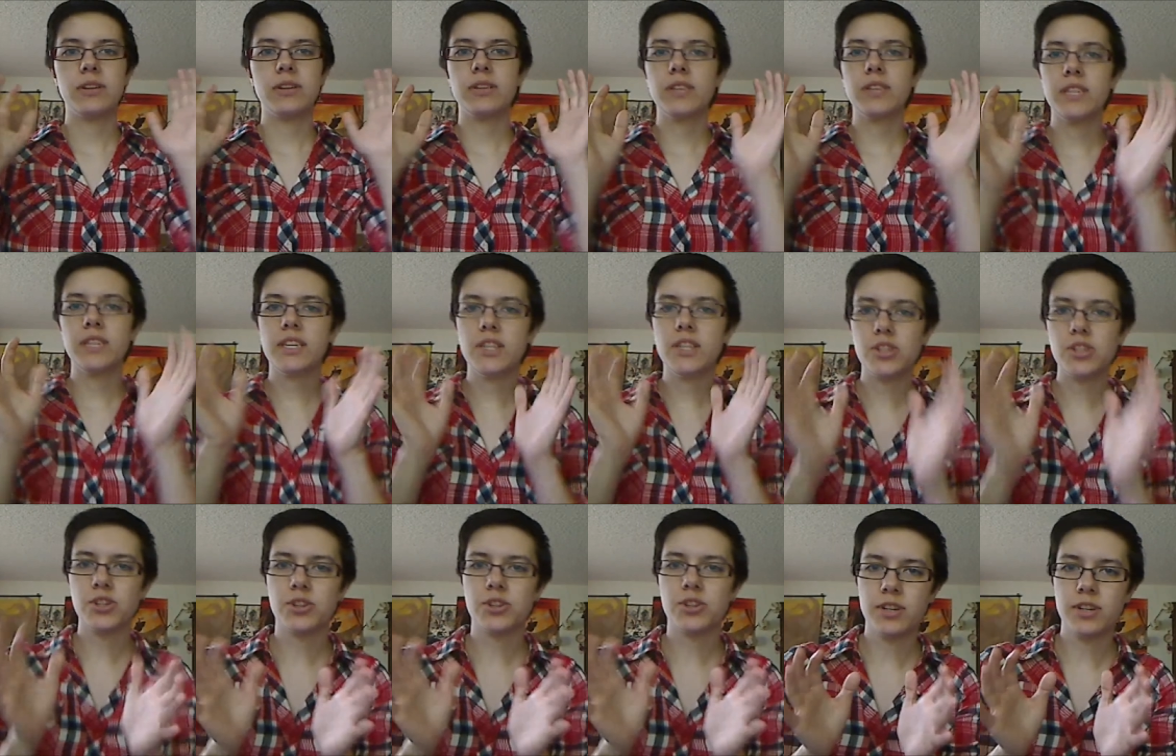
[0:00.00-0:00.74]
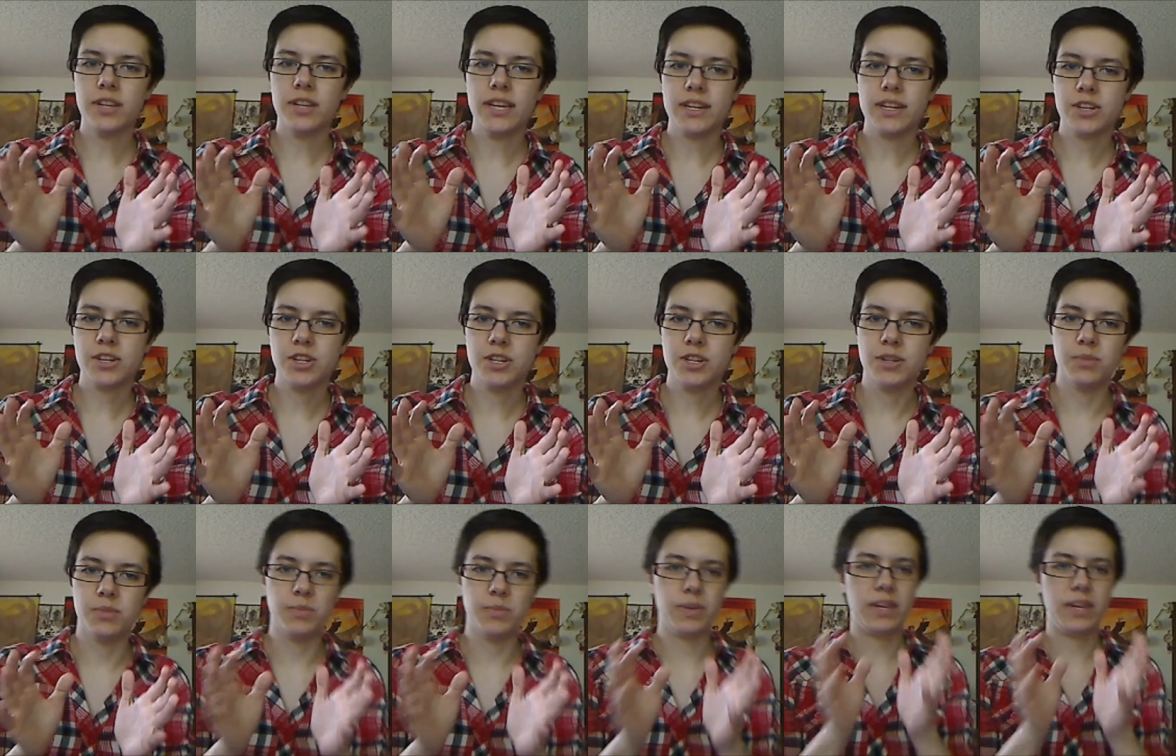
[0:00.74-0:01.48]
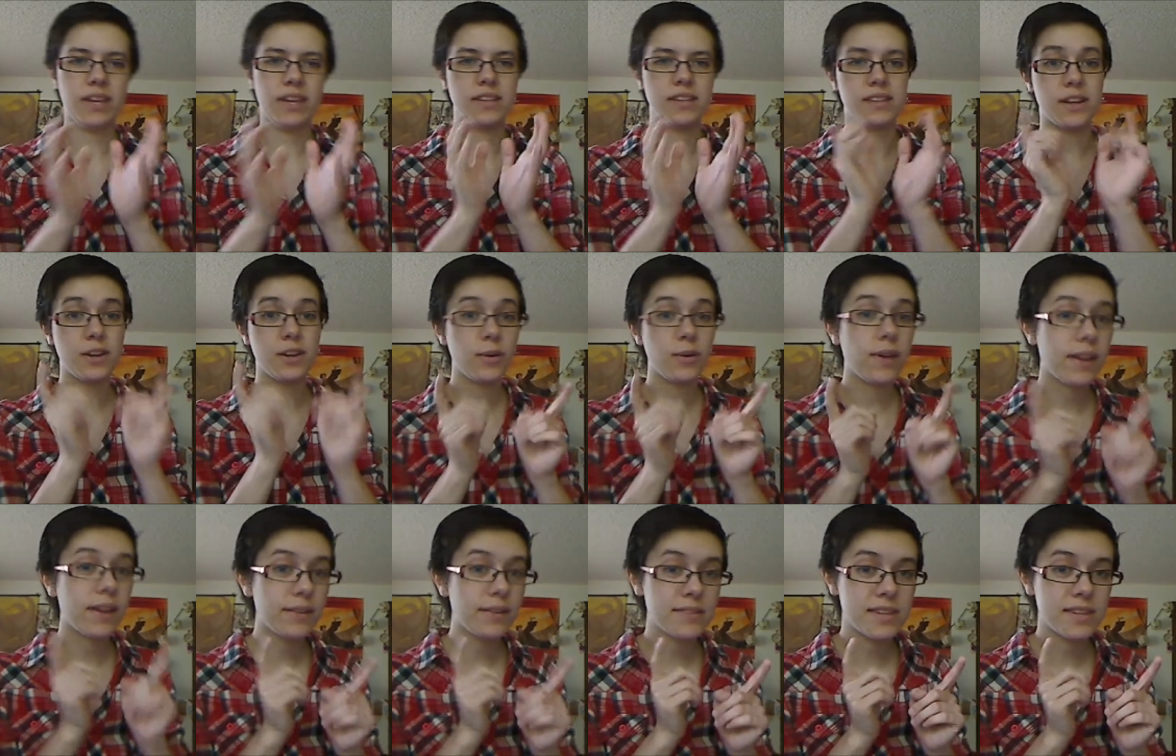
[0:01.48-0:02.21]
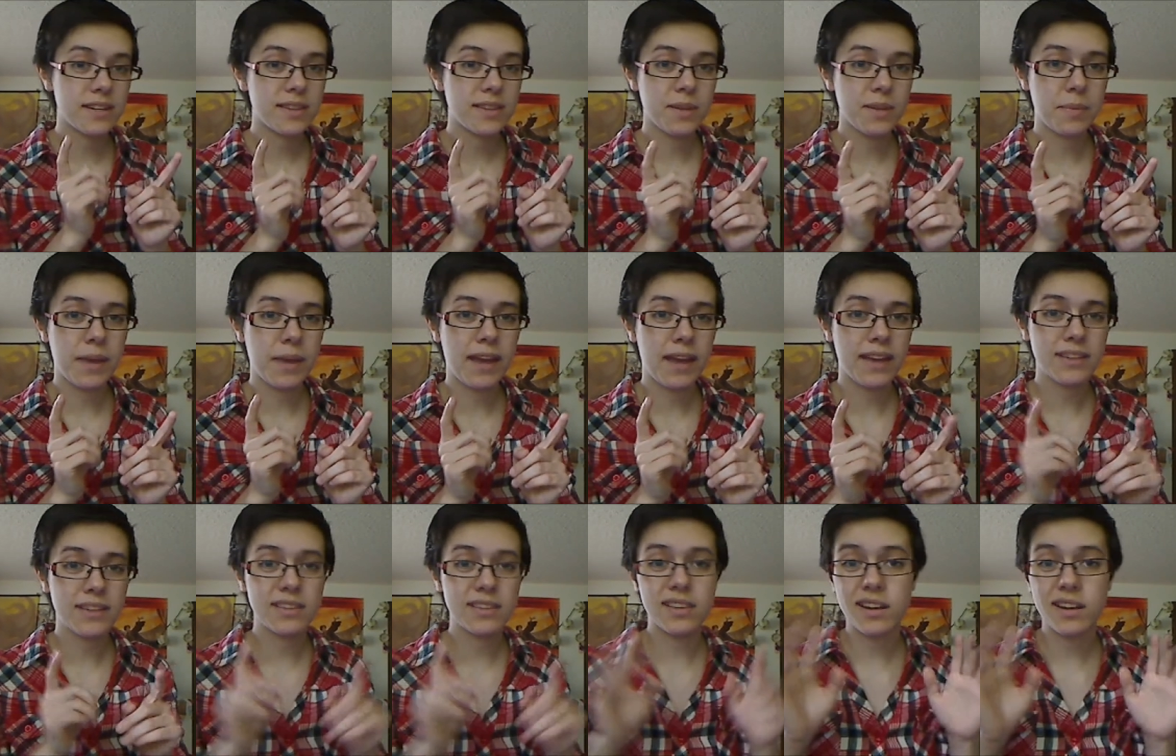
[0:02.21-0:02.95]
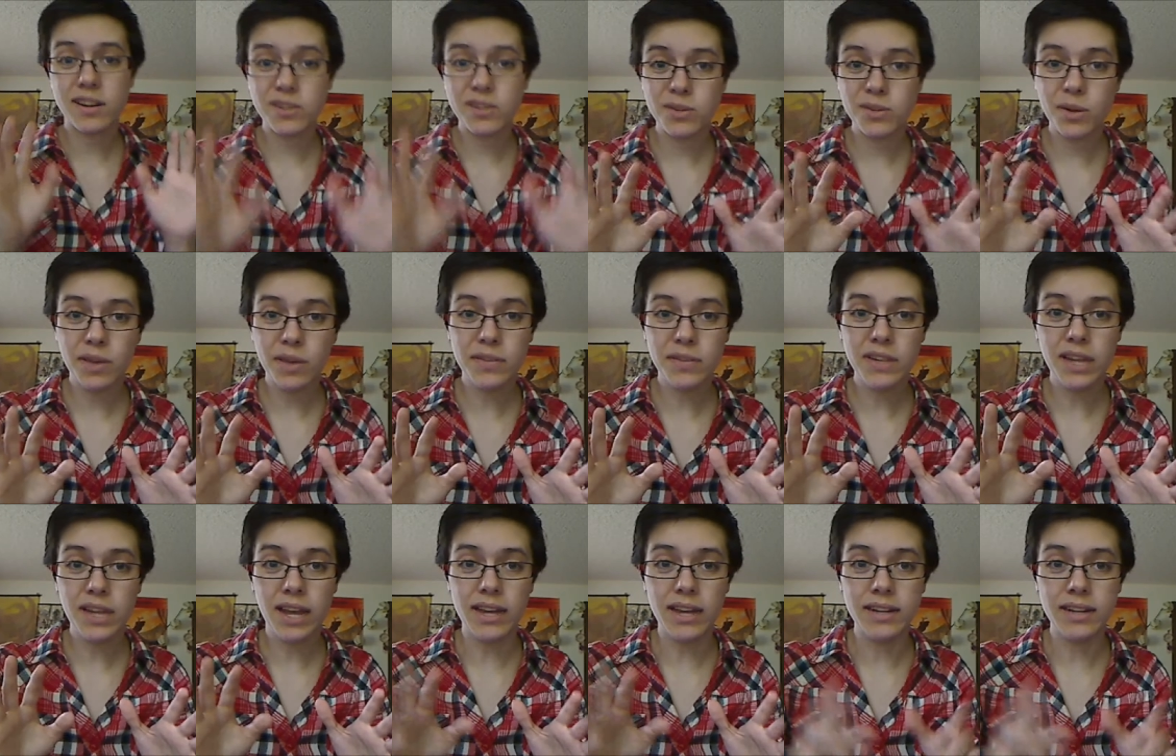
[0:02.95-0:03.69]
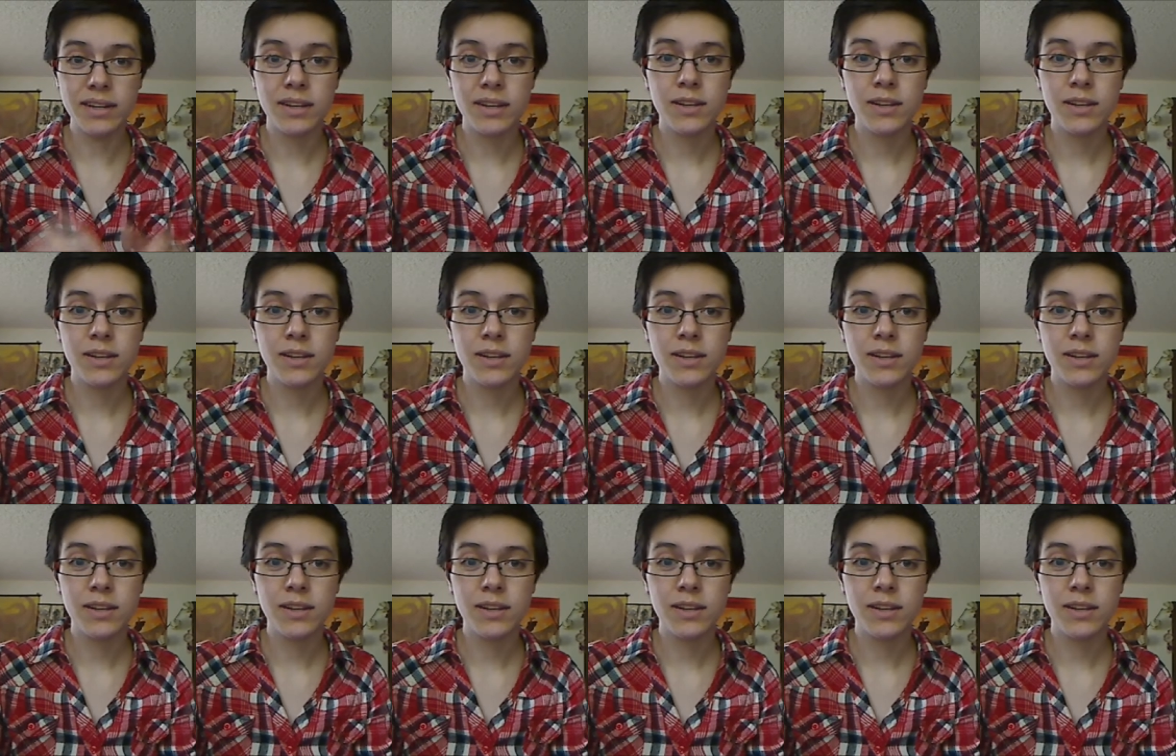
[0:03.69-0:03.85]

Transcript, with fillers: geeky shirt collection because I know I've said in the past that I do have a lot.